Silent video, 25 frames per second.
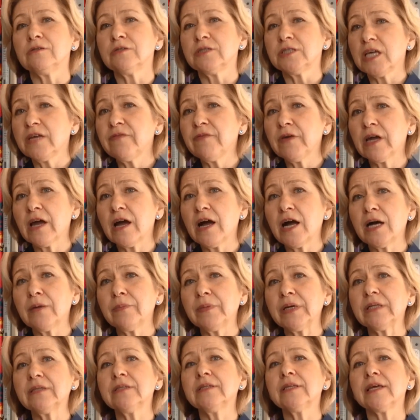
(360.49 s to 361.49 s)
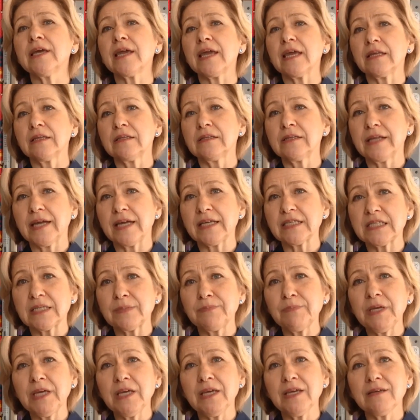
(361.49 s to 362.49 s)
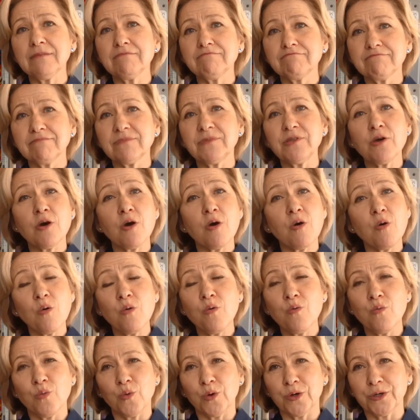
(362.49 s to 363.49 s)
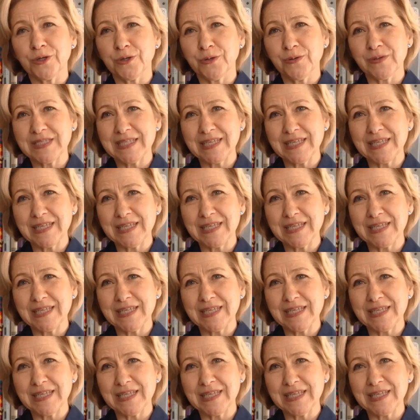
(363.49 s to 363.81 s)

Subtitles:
leave a comment, and let me know what you